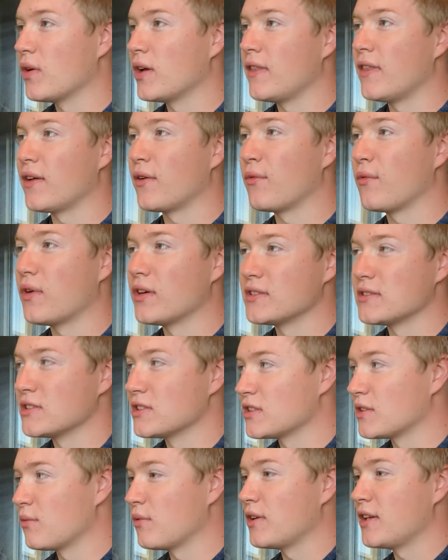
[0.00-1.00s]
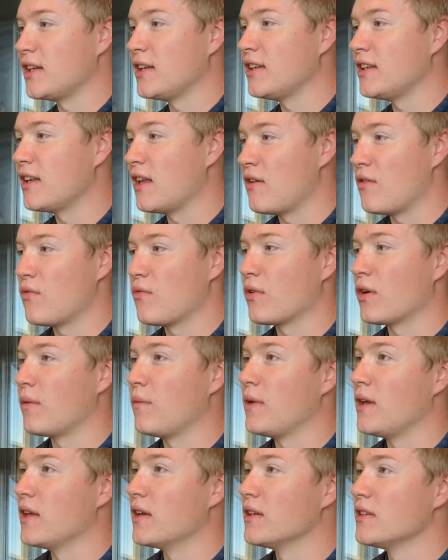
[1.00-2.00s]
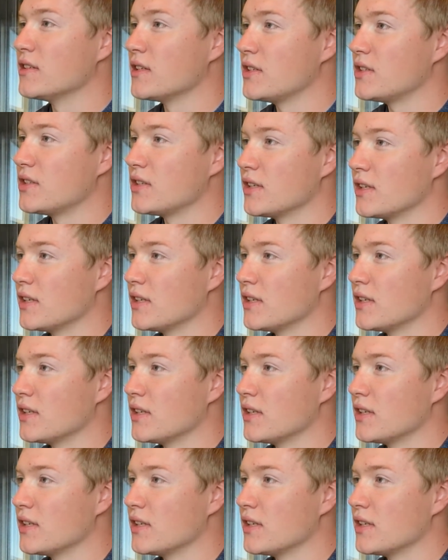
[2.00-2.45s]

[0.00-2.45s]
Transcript: and there wasn't someone he didn't want to meet, essentially.